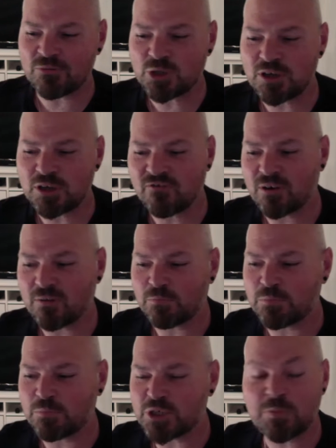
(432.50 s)
two different
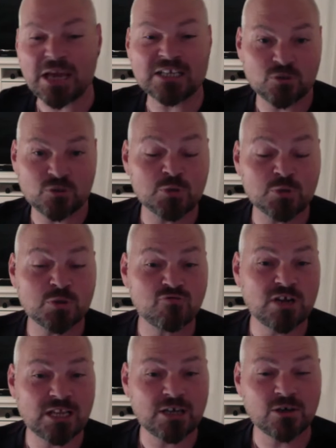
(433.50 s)
perspectives, which was
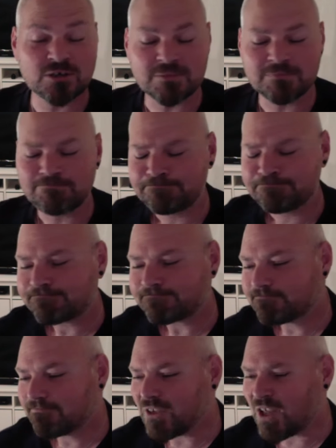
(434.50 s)
really good.
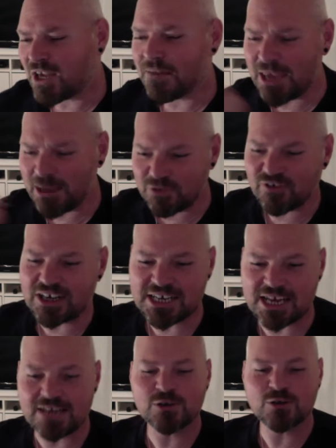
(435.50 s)
Um, he was very
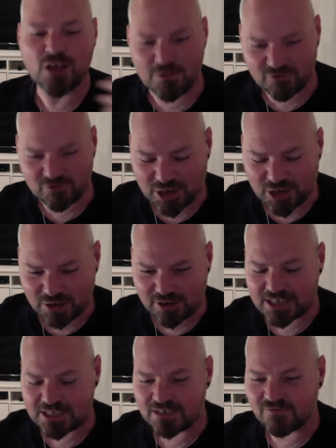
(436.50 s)
technical; I was very
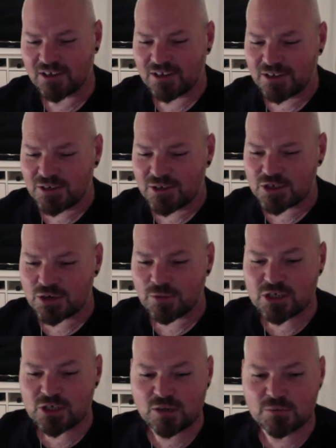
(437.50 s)
creative. So in
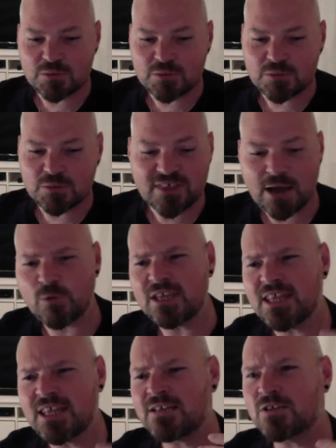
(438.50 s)
terms of,
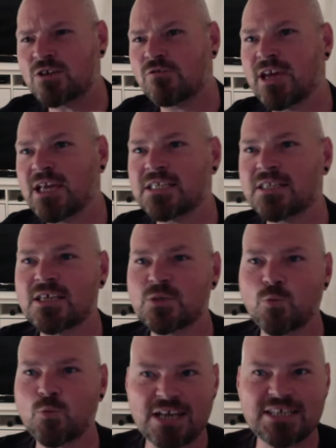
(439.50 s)
we then created this
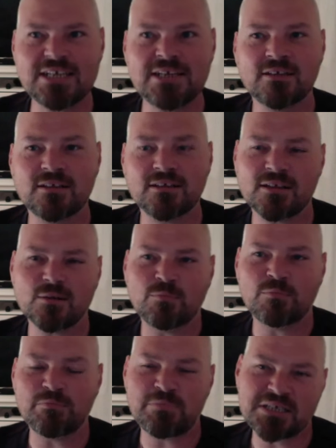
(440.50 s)
wedding little
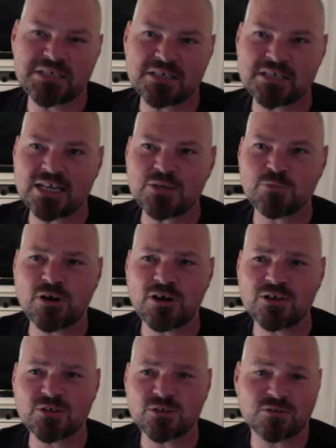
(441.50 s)
business
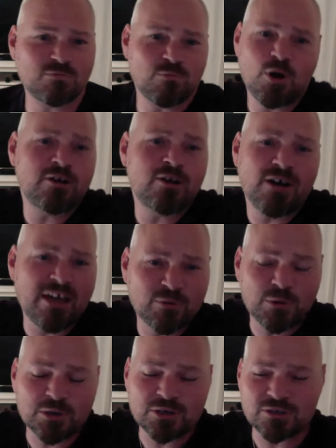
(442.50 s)
enterprise because why not?
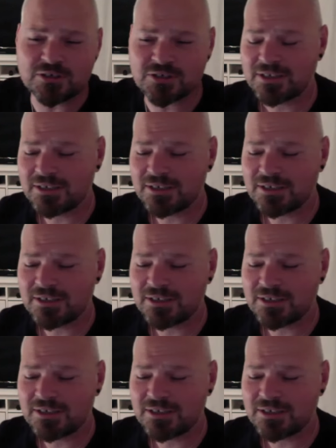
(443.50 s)
Everyone does.